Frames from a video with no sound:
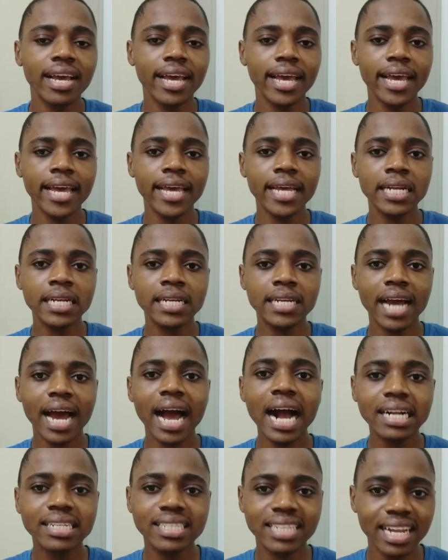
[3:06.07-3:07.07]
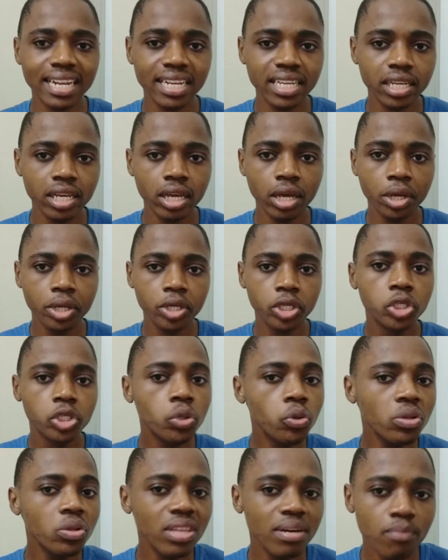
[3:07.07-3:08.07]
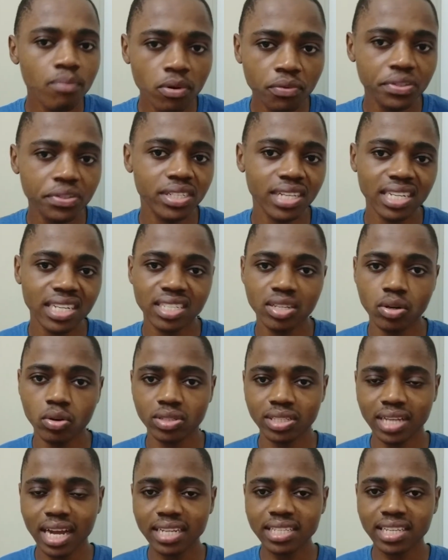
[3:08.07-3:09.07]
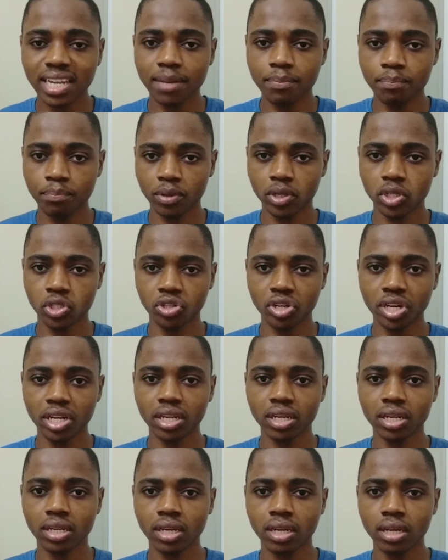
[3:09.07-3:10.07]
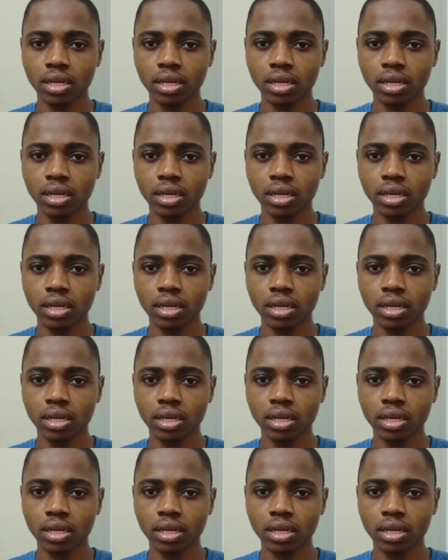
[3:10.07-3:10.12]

and actually do the movies that he was actually portraying.